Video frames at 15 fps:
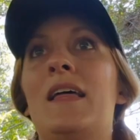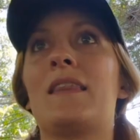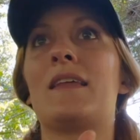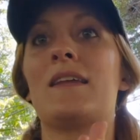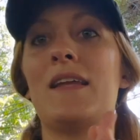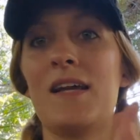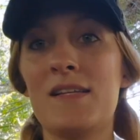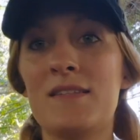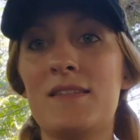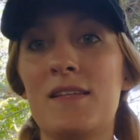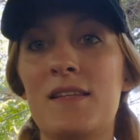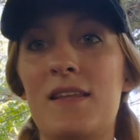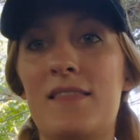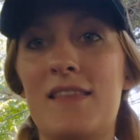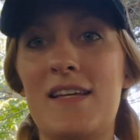The next
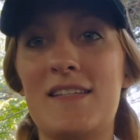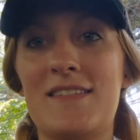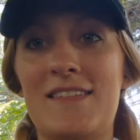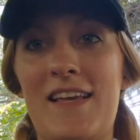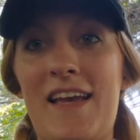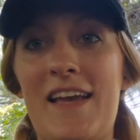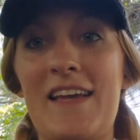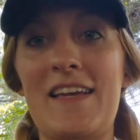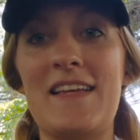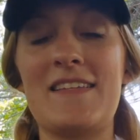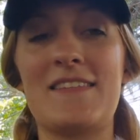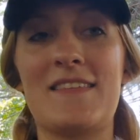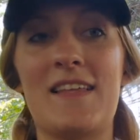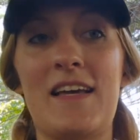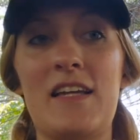thing that they say
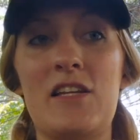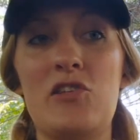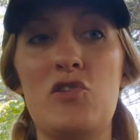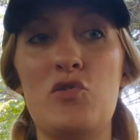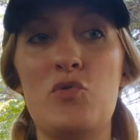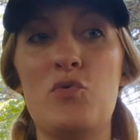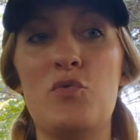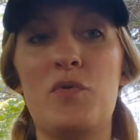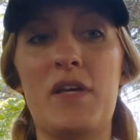is that you